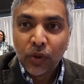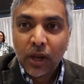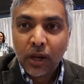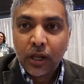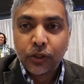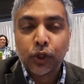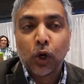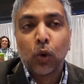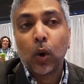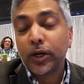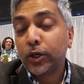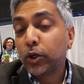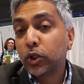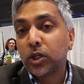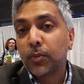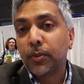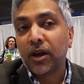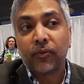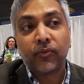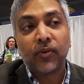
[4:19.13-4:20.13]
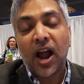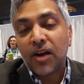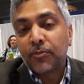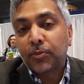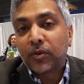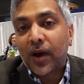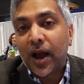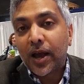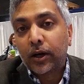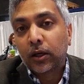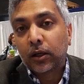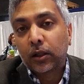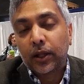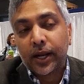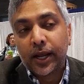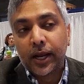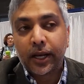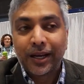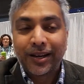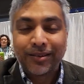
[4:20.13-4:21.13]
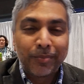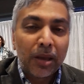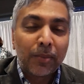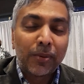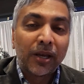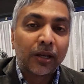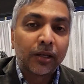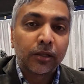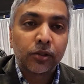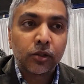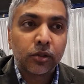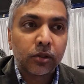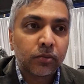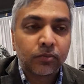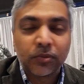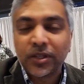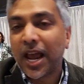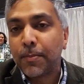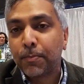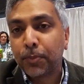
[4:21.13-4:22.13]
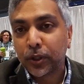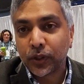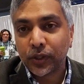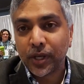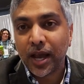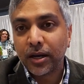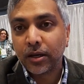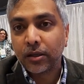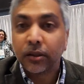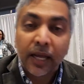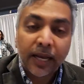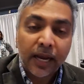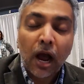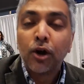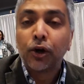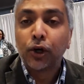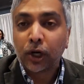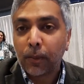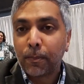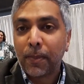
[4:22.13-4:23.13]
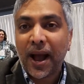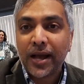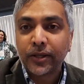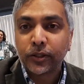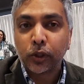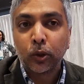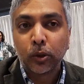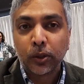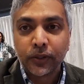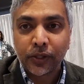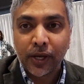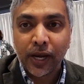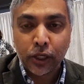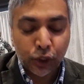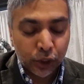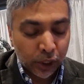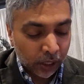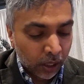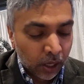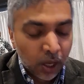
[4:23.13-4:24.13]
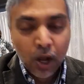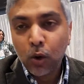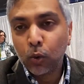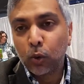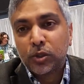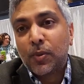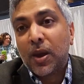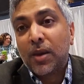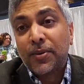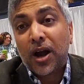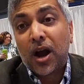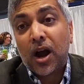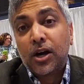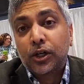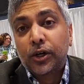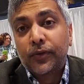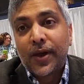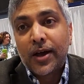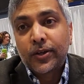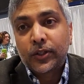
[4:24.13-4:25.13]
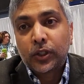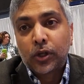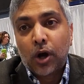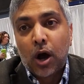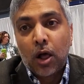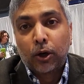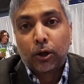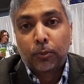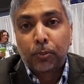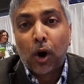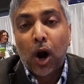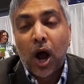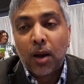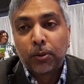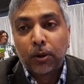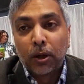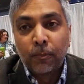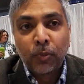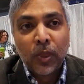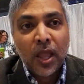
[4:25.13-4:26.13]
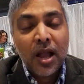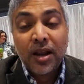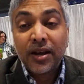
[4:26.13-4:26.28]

And so what used to be a 5-provider clinic and maybe a 10% under capacity utilization was maybe a $100,000 problem.